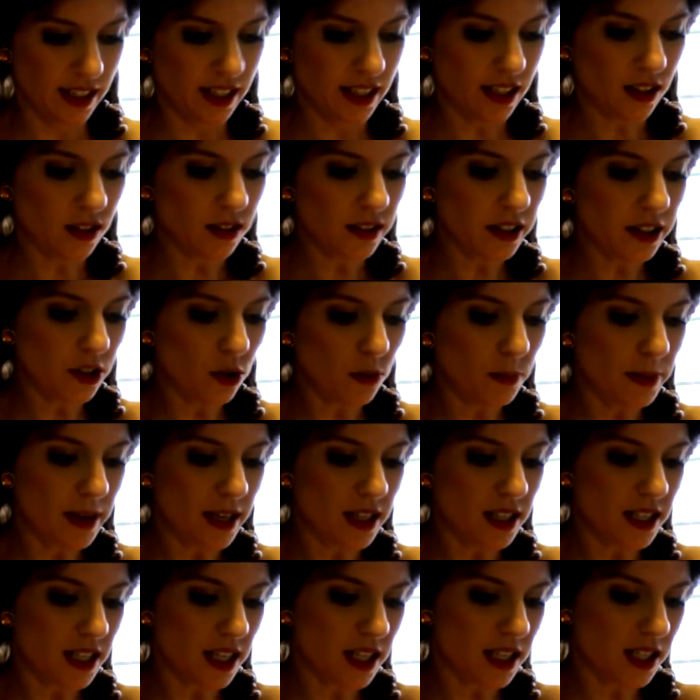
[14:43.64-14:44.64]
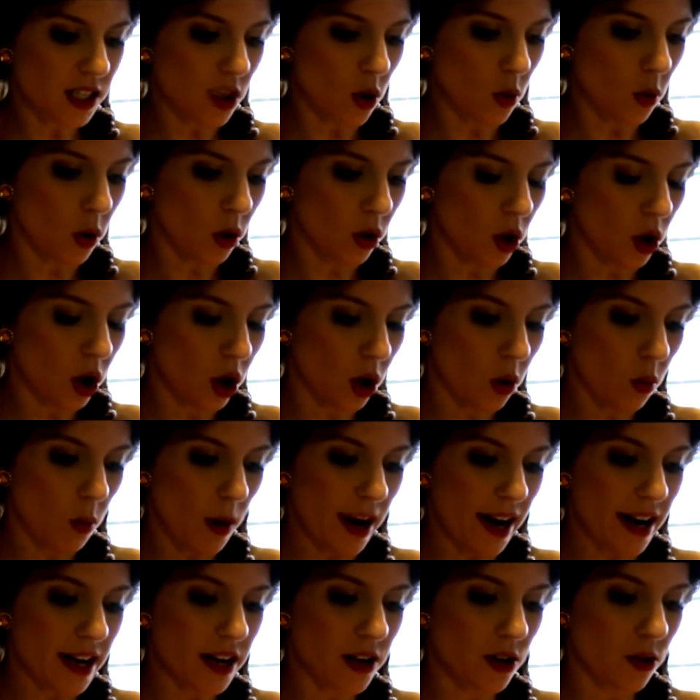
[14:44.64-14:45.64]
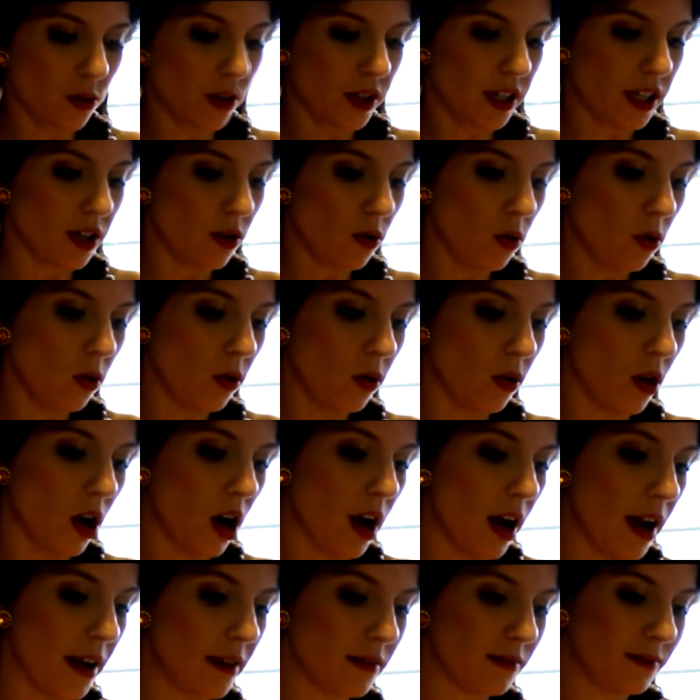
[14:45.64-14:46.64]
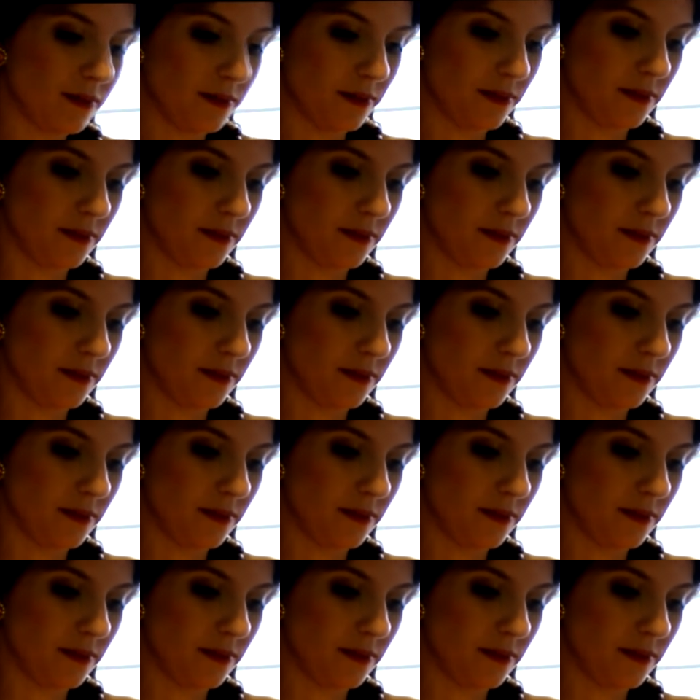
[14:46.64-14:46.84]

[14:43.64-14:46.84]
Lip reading: And a little bit does go a long way. You don't need a whole lot.